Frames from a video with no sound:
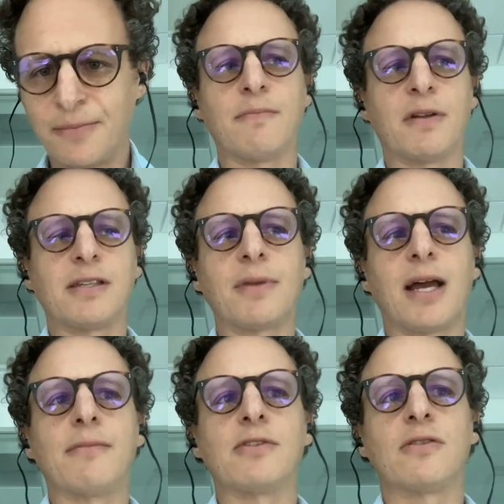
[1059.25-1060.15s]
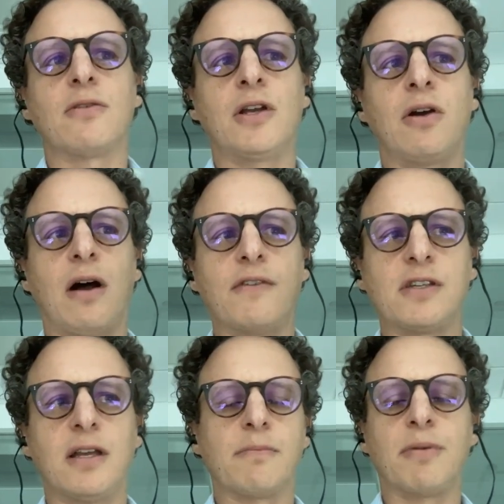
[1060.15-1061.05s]
But sometimes, you know,
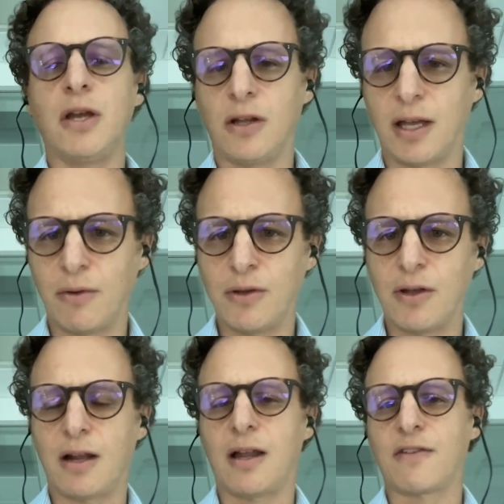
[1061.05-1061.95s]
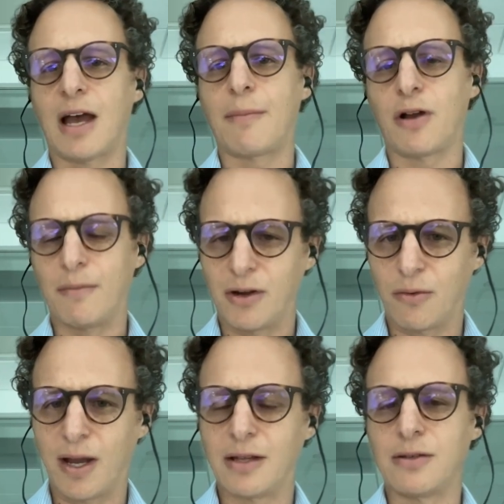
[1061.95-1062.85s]
obviously it's appealing when you get a lot of capital coming your
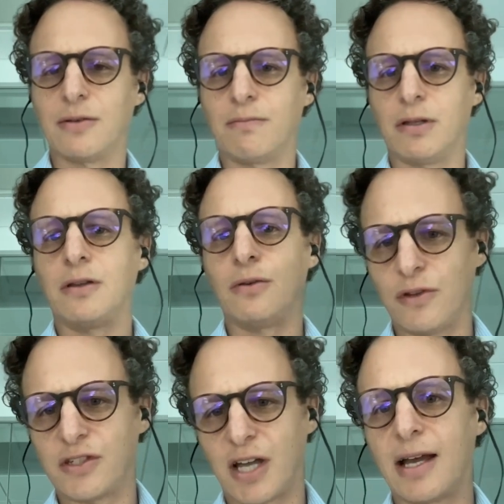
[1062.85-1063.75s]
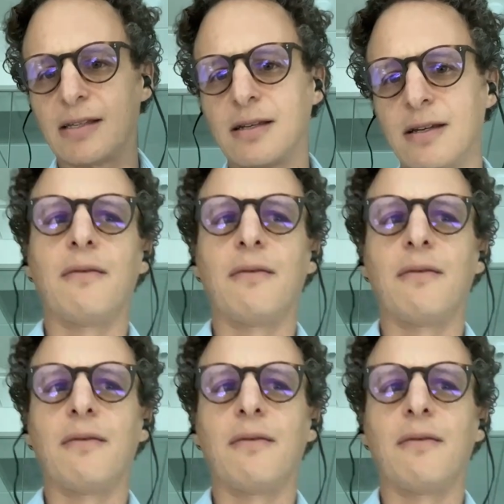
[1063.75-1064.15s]
way to balloon the size